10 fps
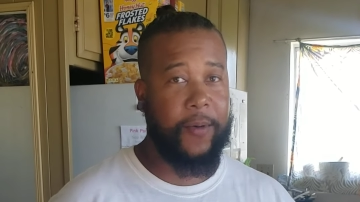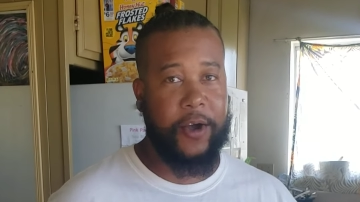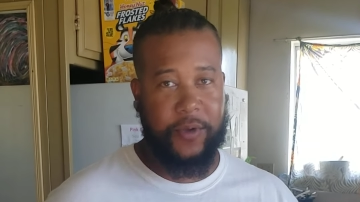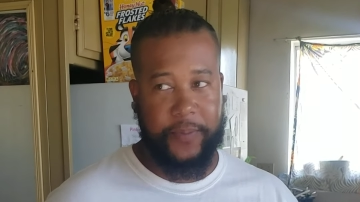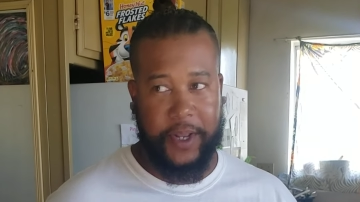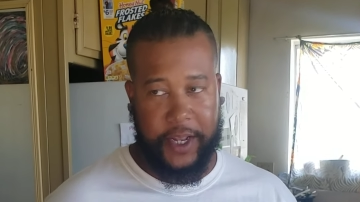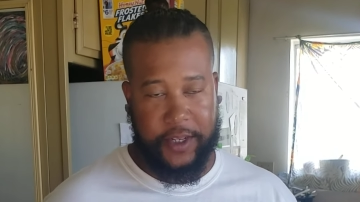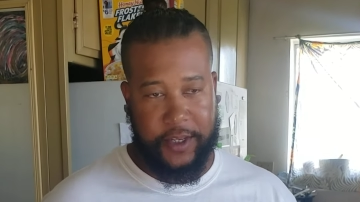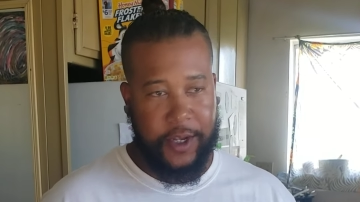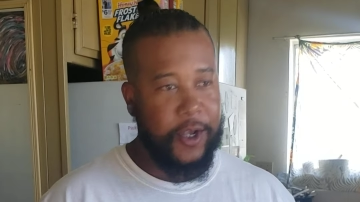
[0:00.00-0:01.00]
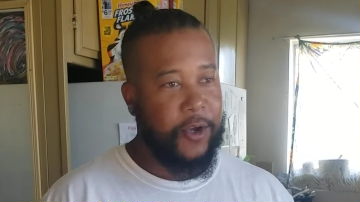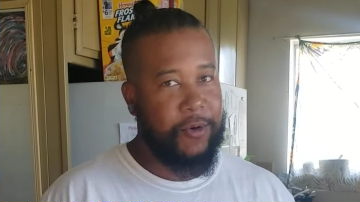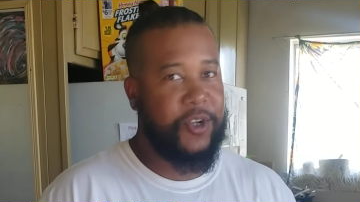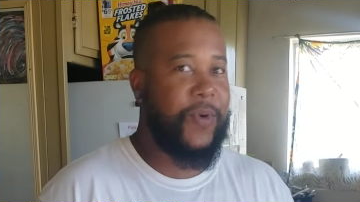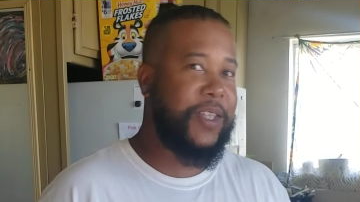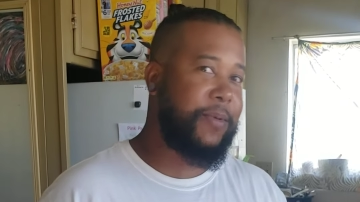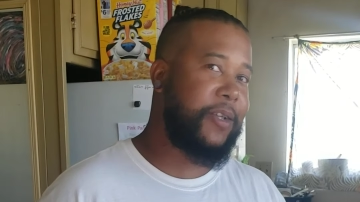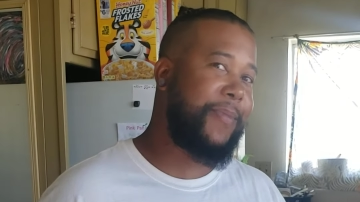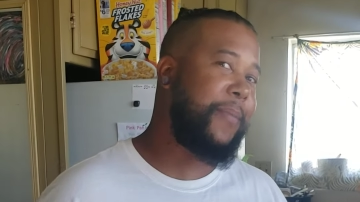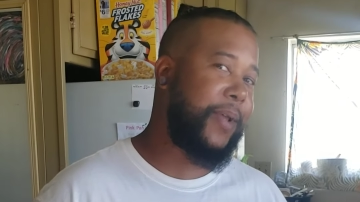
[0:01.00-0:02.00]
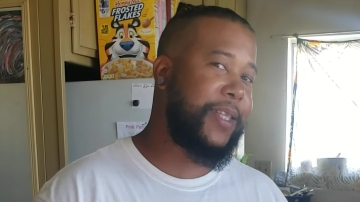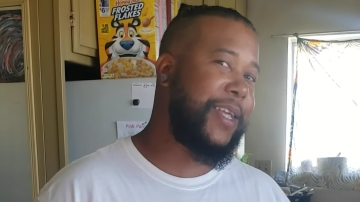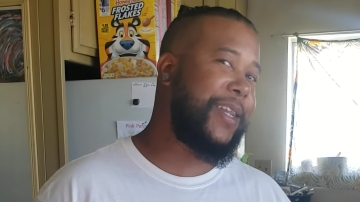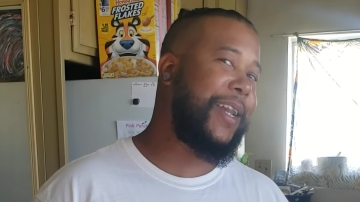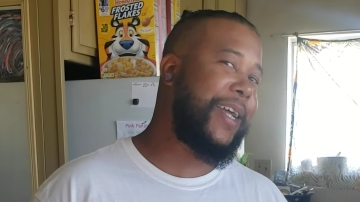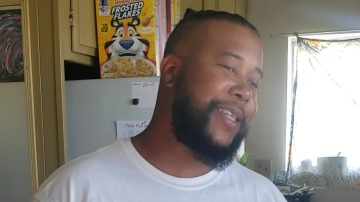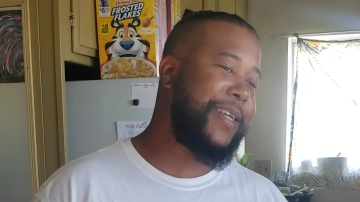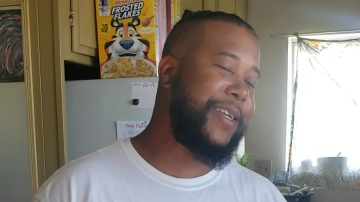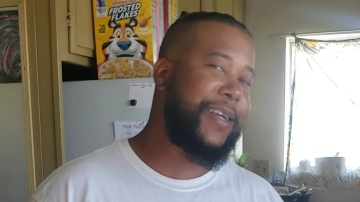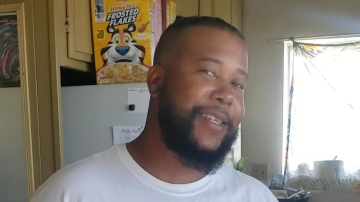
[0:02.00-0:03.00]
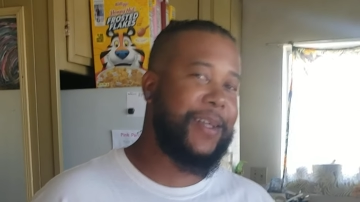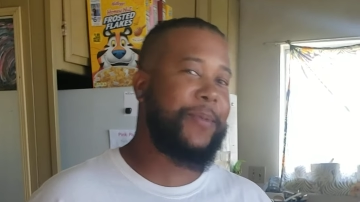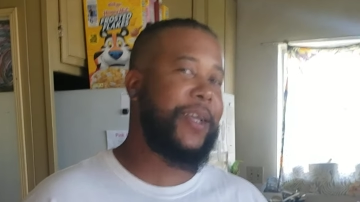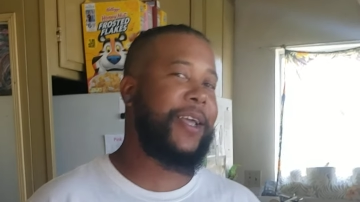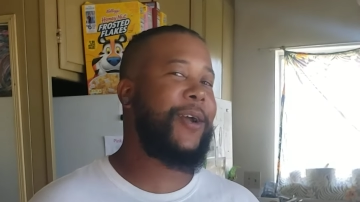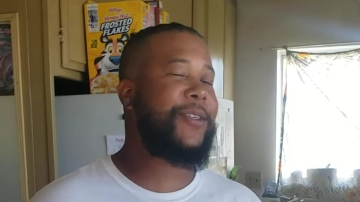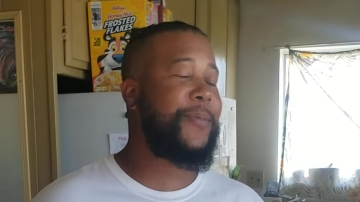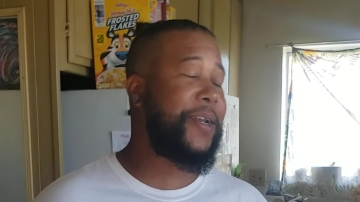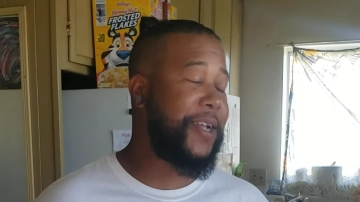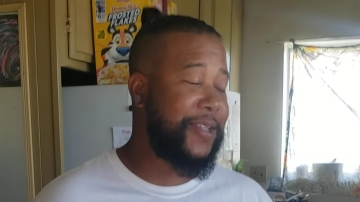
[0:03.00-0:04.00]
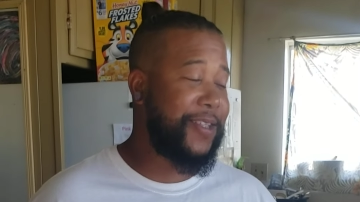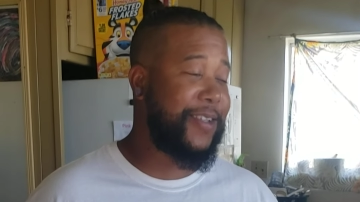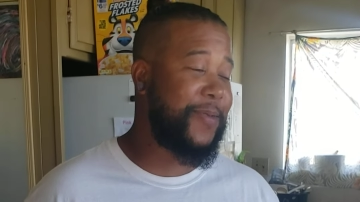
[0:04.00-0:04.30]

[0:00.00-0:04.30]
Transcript: I'm always with plants, which is why sometimes my plants get neglected because I'm taking care of somebody else's.